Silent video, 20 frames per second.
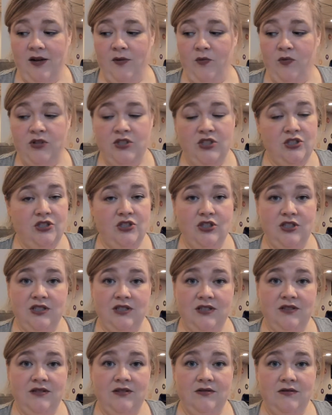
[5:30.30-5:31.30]
which is
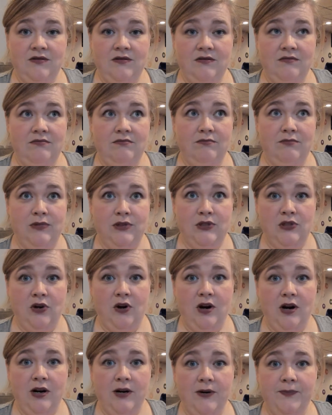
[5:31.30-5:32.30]
just
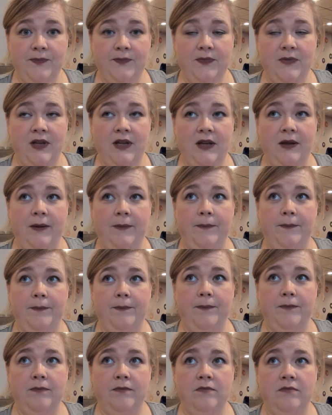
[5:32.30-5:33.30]
bizarre.
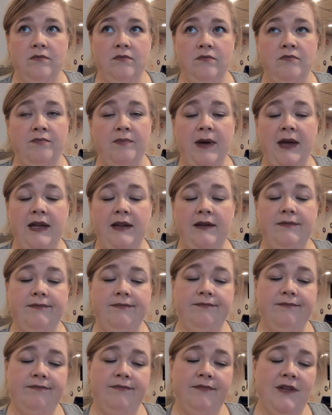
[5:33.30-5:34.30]
But
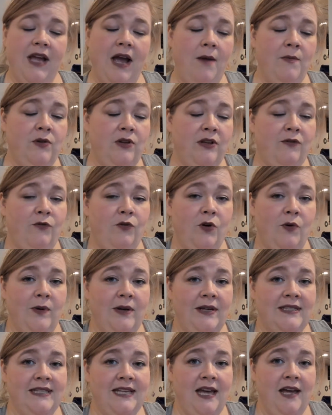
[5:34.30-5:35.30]
I'm only 4
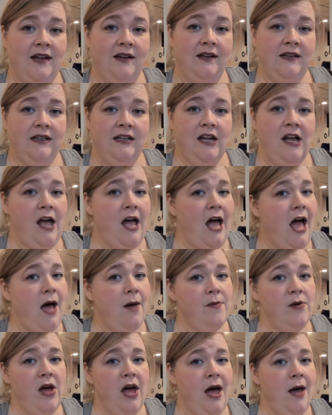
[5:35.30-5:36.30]
weeks out.
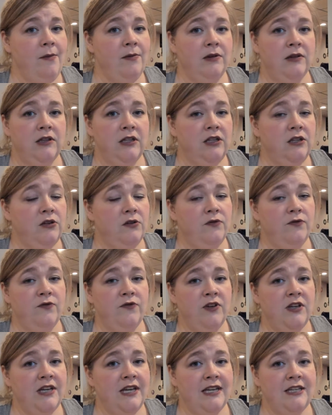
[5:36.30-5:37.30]
I'm a little
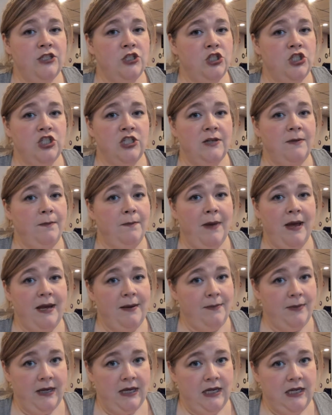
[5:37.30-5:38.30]
VSG
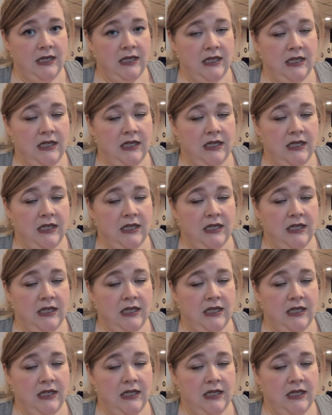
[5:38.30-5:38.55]
baby.